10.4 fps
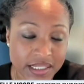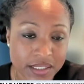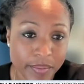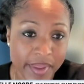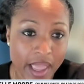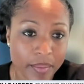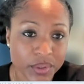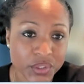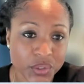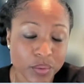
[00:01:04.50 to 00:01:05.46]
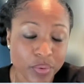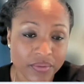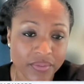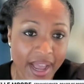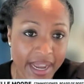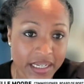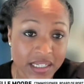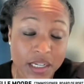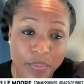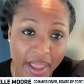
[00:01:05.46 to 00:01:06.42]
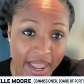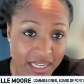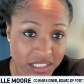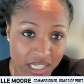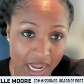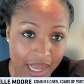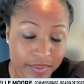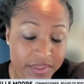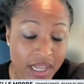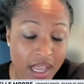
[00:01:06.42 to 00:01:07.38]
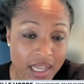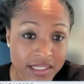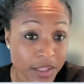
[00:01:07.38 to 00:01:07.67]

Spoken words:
to be able to provide good paying jobs to the